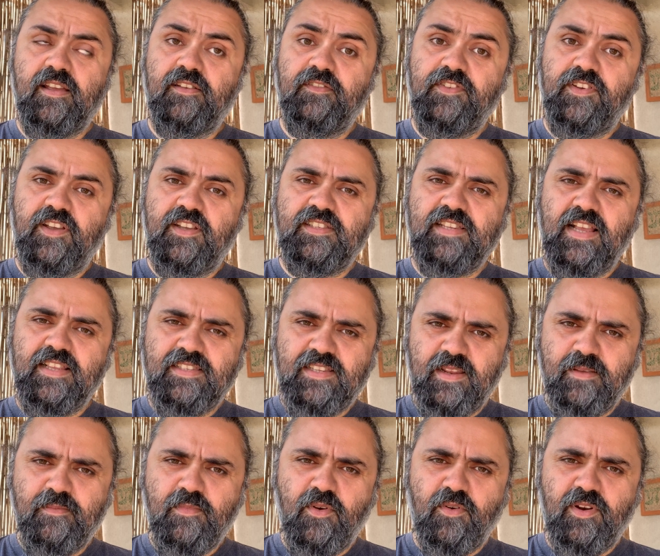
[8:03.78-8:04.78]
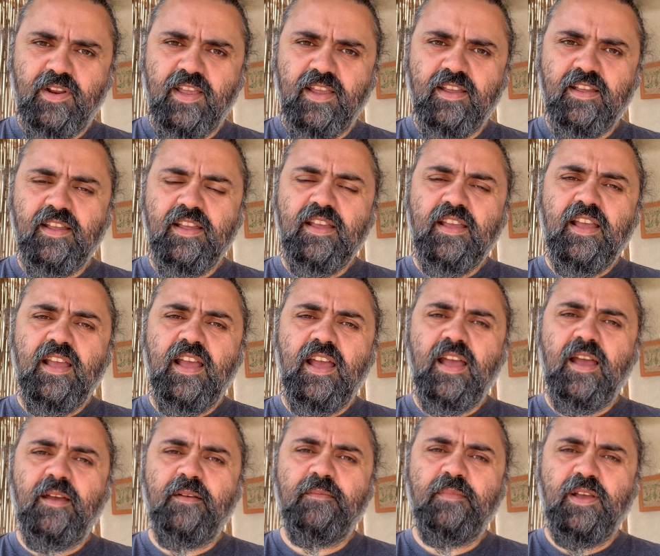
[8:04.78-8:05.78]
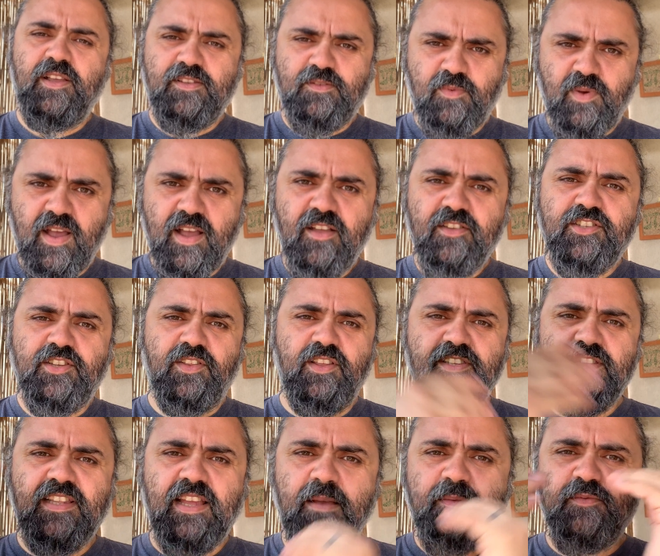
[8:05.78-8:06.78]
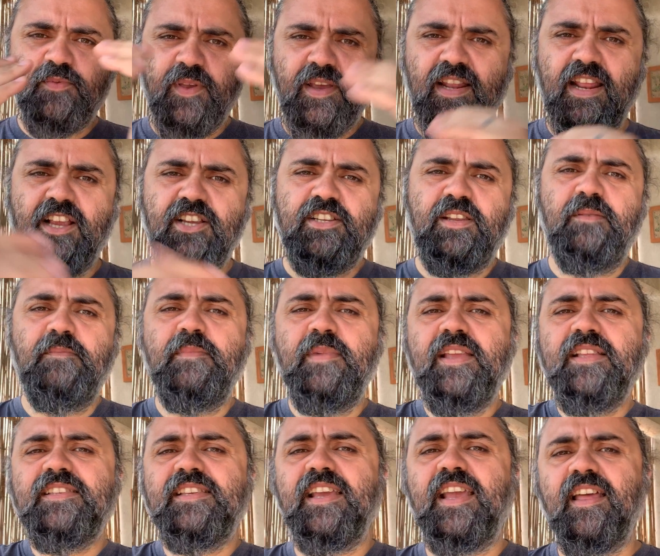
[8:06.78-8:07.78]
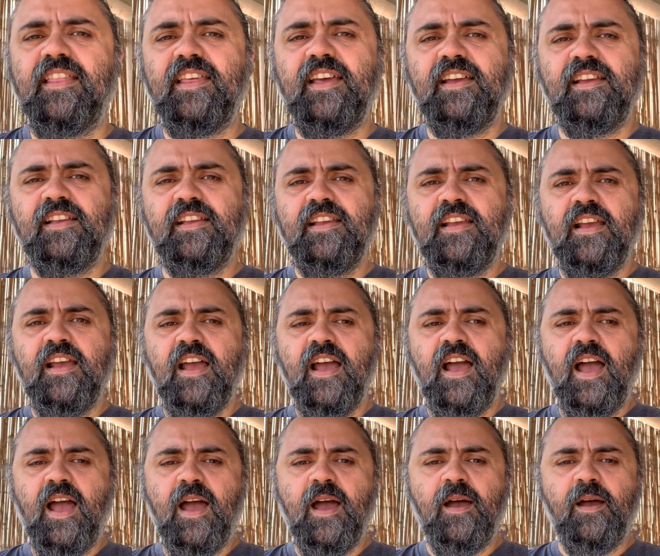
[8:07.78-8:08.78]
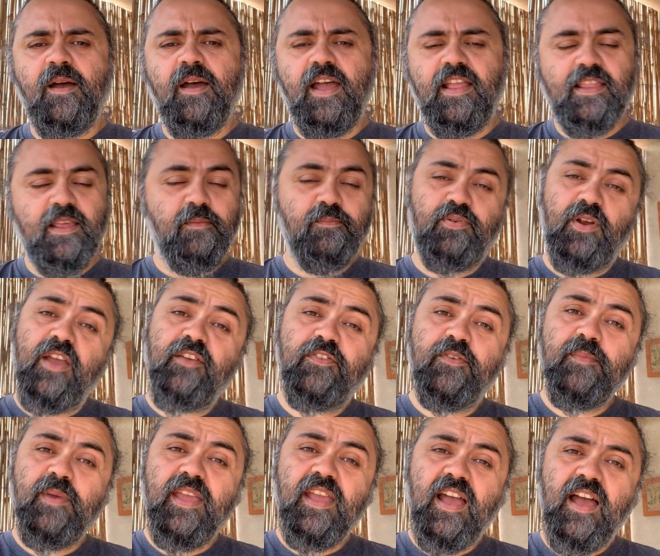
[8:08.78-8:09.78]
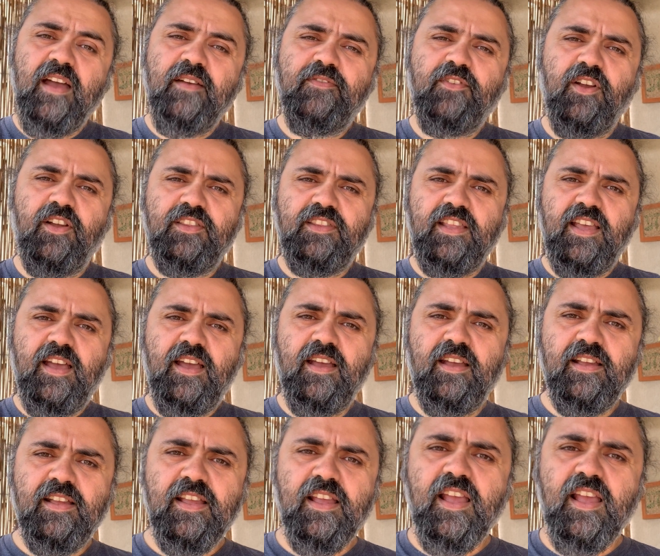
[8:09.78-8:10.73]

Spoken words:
for Saturday morning as well. So those are times we can actually meet together. And then pray for me. I've got the